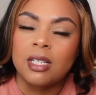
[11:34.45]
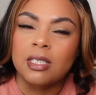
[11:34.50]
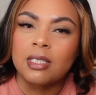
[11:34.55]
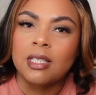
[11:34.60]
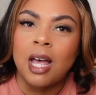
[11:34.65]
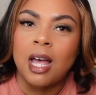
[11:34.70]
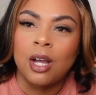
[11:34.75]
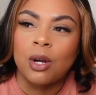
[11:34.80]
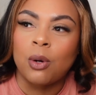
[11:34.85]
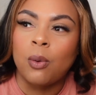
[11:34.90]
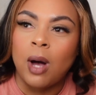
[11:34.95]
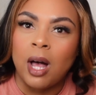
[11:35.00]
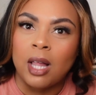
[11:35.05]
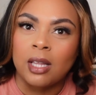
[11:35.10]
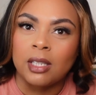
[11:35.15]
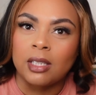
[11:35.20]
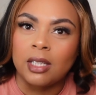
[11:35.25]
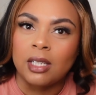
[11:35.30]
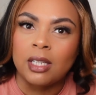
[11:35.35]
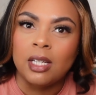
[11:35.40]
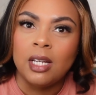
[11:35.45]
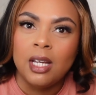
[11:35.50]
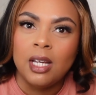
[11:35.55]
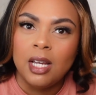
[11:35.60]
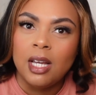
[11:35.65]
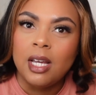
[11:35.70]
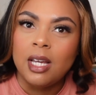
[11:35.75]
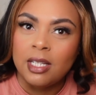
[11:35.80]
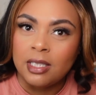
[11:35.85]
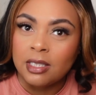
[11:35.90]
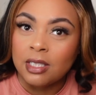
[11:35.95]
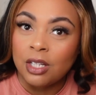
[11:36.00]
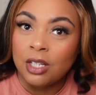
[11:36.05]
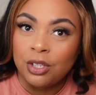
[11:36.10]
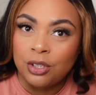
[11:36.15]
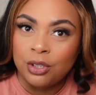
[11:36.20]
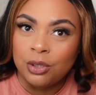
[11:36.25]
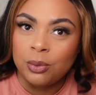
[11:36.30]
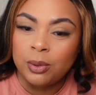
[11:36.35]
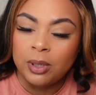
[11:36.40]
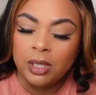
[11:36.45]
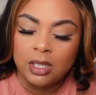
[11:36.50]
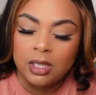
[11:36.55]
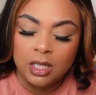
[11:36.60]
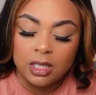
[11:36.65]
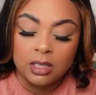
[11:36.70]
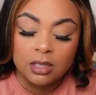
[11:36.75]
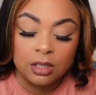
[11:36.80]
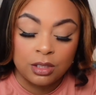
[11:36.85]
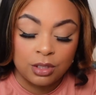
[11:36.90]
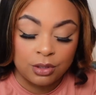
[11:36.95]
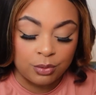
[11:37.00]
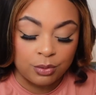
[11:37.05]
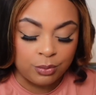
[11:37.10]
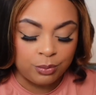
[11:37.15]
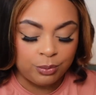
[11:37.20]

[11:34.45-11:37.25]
it's high quality and it's going to do what it needs to do.